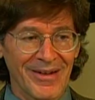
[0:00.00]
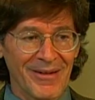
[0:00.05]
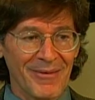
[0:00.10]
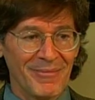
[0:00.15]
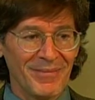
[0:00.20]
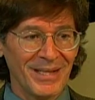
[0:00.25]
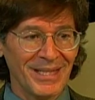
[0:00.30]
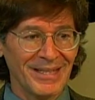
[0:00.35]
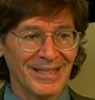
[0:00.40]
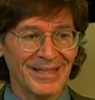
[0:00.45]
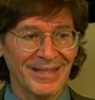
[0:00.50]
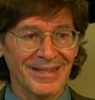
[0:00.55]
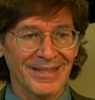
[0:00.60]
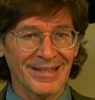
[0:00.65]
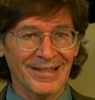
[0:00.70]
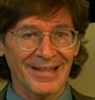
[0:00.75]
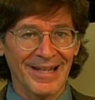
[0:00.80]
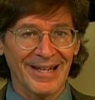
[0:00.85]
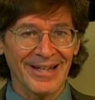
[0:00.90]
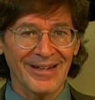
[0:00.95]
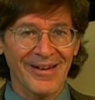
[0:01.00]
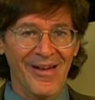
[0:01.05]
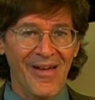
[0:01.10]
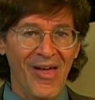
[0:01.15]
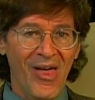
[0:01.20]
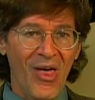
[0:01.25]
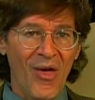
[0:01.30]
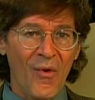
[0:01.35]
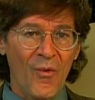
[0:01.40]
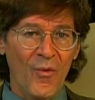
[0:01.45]
meaning that, like,
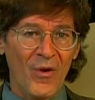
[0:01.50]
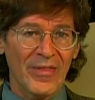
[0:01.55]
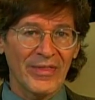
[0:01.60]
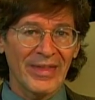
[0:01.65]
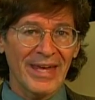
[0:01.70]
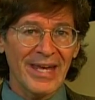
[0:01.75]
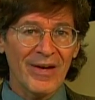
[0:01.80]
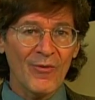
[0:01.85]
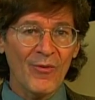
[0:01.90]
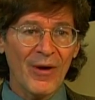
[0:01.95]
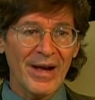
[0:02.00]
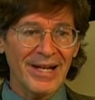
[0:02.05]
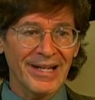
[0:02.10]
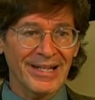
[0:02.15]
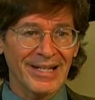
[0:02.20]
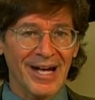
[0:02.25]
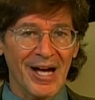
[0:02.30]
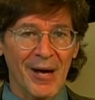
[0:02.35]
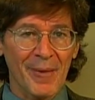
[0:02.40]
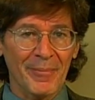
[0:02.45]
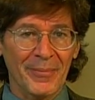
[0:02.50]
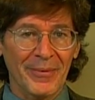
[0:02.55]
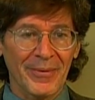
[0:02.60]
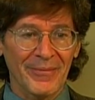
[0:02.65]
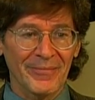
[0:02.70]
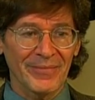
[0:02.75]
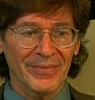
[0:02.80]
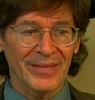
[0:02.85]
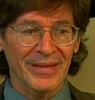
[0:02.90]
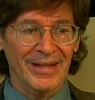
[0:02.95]
when they wake up,
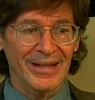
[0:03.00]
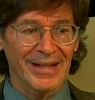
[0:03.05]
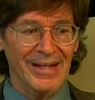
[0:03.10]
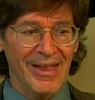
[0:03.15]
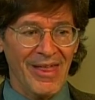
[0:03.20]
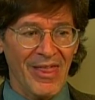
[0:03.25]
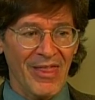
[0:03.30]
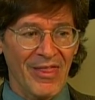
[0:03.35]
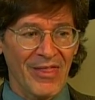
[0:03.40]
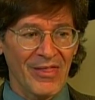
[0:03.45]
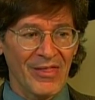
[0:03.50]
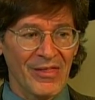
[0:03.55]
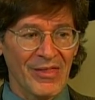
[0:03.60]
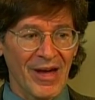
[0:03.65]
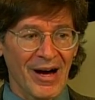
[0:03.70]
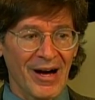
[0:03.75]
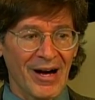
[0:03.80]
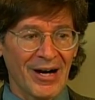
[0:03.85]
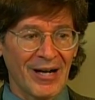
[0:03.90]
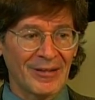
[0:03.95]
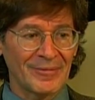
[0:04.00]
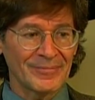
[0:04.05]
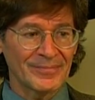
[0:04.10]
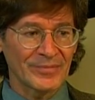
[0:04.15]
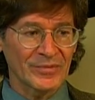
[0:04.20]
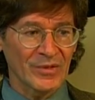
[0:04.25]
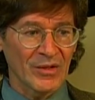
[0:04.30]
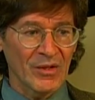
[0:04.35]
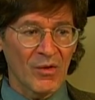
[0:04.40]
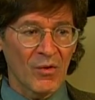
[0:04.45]
um,
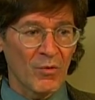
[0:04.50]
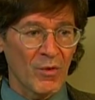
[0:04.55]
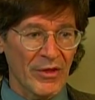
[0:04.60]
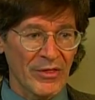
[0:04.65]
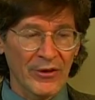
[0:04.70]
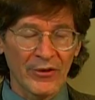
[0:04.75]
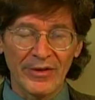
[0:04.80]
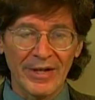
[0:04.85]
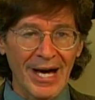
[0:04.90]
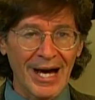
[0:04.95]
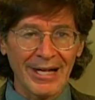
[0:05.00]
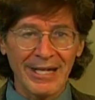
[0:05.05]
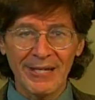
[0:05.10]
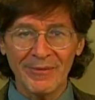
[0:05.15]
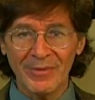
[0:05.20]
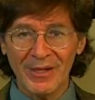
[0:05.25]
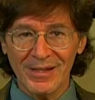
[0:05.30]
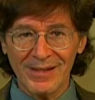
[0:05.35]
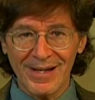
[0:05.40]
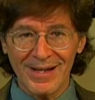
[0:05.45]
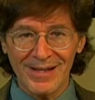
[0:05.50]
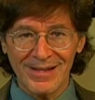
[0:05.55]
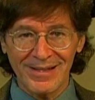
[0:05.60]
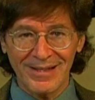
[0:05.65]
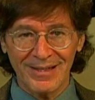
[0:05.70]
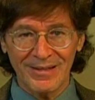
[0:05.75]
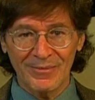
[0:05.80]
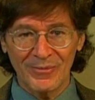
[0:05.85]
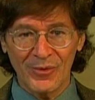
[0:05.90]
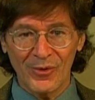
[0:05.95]
when they're not hypnotized
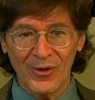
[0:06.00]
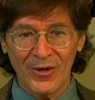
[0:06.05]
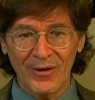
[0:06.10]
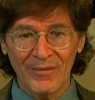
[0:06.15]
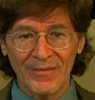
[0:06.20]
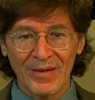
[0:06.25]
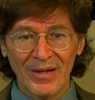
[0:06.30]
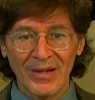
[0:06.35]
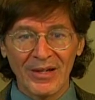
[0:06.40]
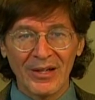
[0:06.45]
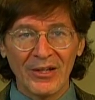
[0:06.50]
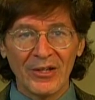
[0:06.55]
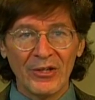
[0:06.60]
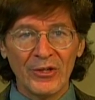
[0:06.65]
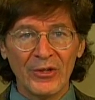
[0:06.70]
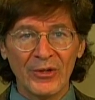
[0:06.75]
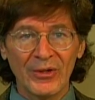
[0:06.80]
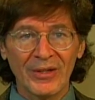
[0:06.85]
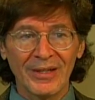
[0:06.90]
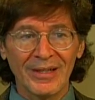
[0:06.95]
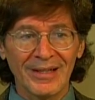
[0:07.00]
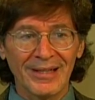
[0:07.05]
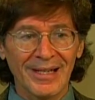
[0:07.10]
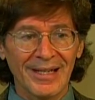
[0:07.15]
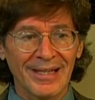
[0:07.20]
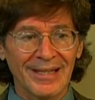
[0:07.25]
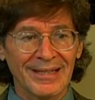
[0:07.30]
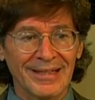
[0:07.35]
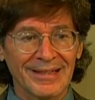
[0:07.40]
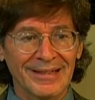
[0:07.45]
anymore, you can,
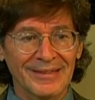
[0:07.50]
like,